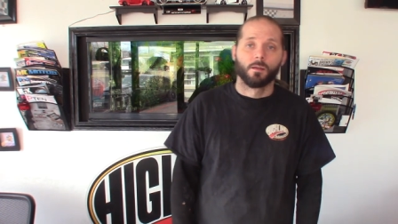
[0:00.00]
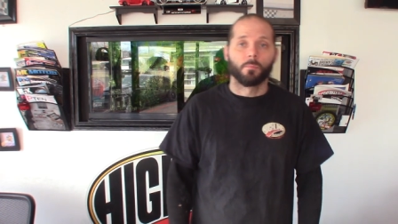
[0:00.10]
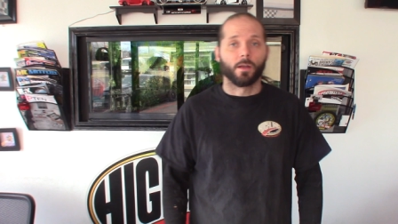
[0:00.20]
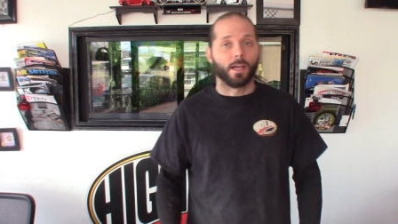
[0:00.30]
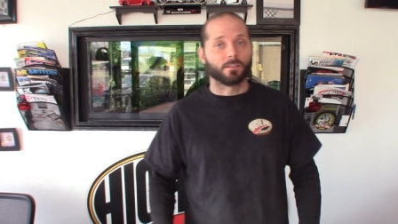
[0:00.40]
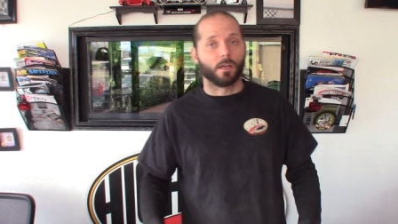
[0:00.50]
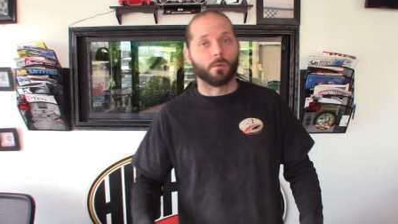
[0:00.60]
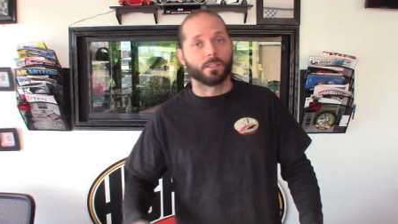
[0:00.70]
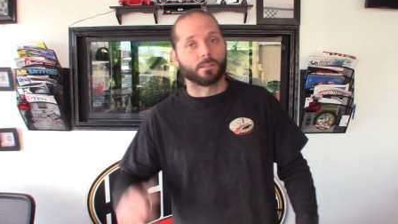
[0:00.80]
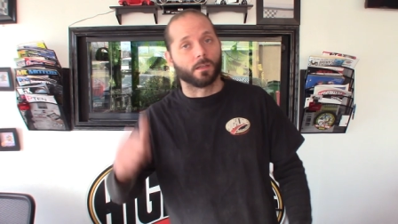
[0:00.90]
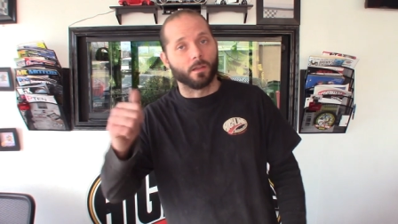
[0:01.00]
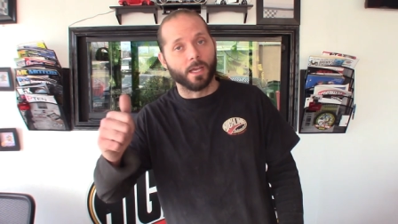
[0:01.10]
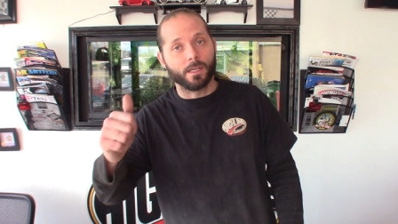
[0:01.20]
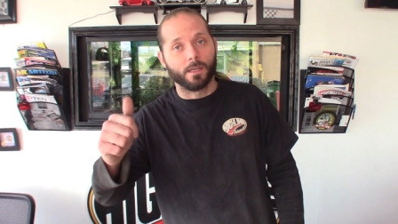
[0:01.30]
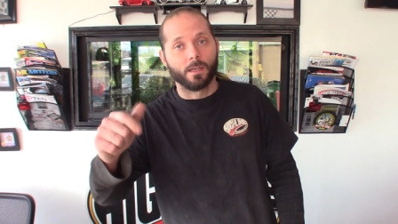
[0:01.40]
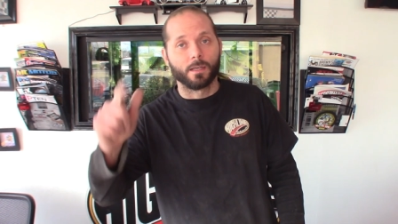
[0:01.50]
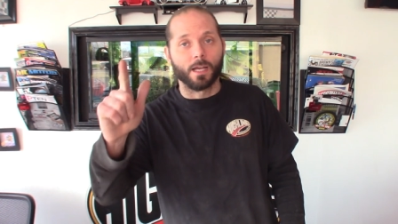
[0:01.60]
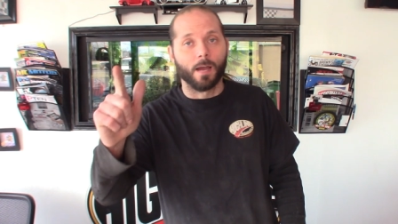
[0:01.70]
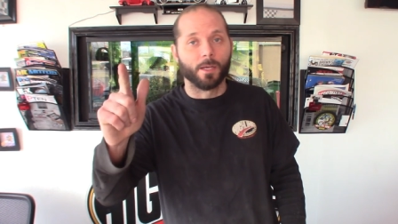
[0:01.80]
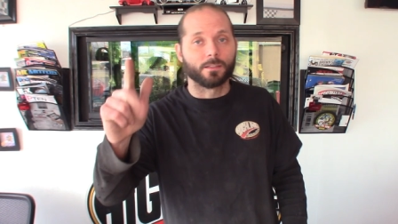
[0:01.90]
But as always, like,
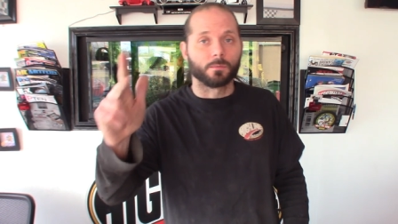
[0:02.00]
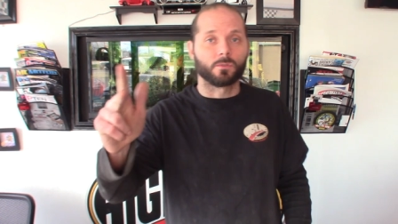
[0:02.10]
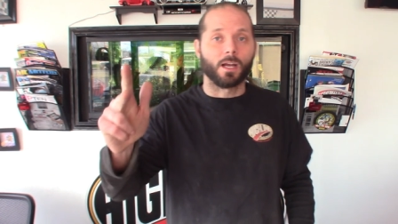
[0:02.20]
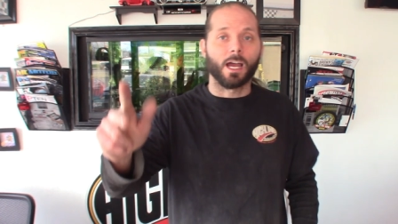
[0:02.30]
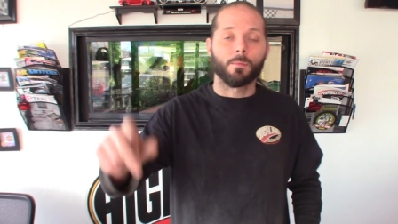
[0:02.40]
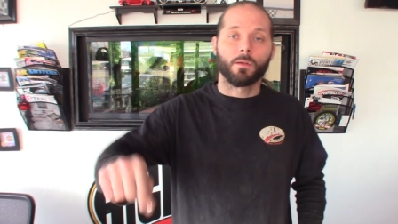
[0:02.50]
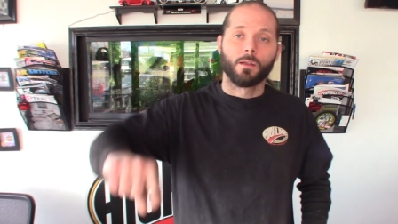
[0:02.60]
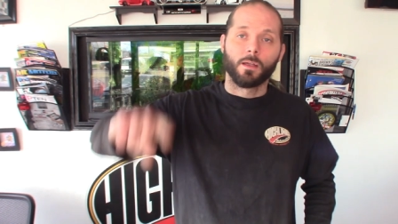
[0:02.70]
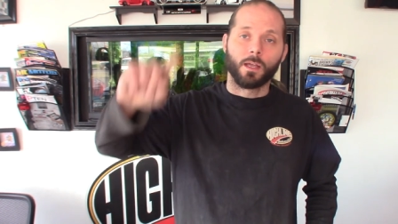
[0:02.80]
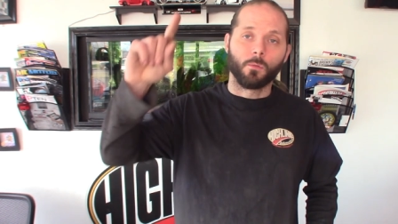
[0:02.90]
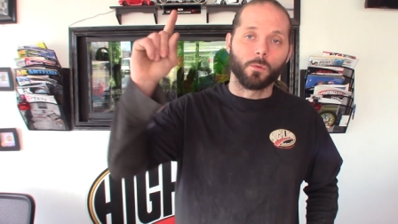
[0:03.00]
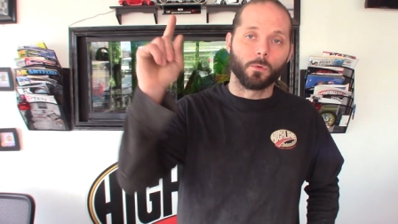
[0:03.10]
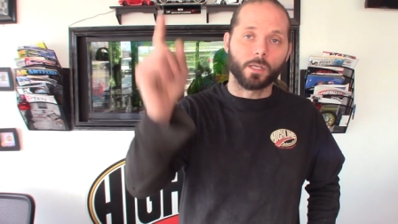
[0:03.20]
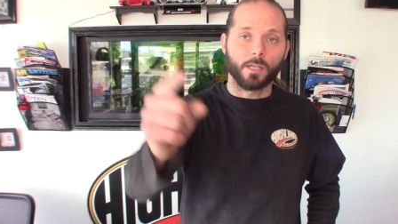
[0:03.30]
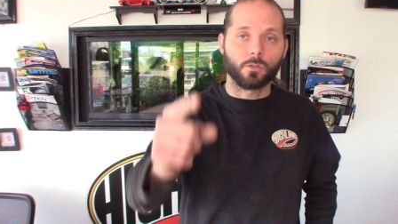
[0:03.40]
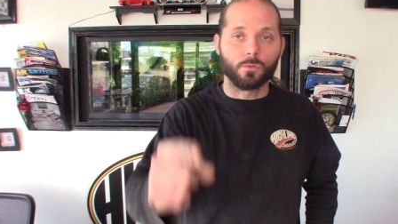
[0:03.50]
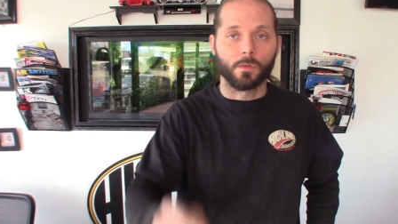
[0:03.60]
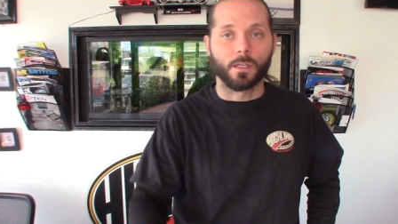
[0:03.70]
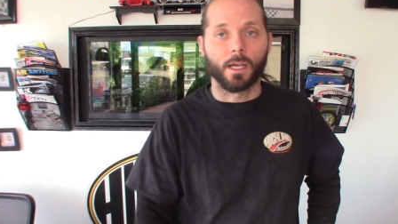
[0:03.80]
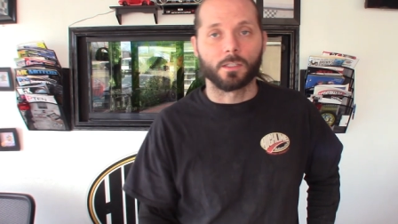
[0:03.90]
comment, subscribe, and we will catch you
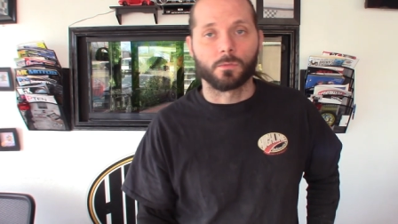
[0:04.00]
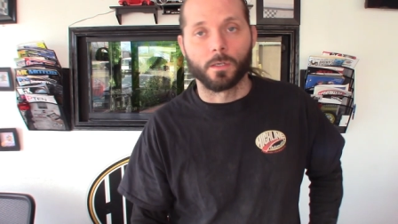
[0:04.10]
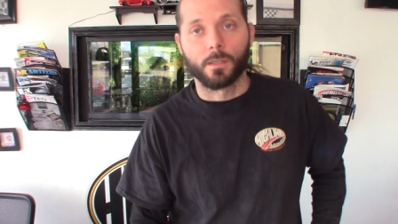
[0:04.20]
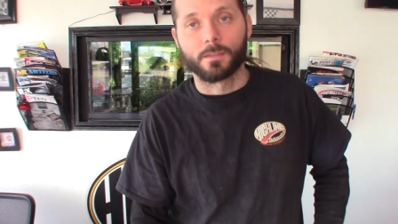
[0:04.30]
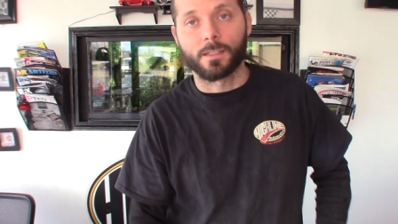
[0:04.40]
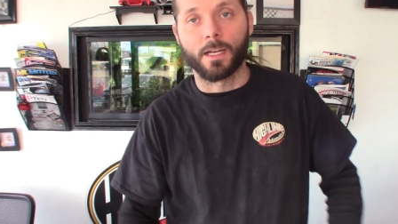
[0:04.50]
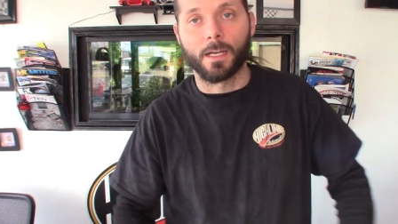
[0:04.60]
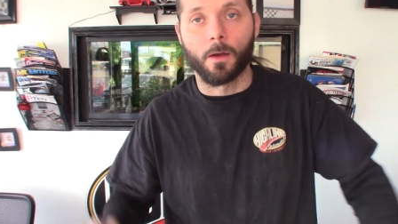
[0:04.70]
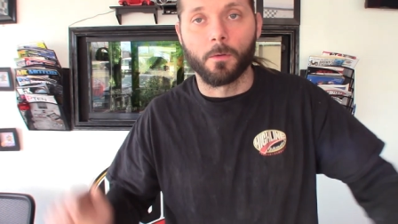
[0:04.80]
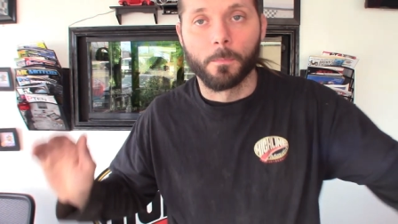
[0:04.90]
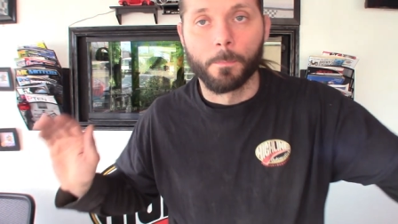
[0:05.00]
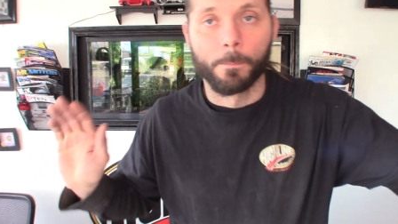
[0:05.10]
in the next one. Signing out.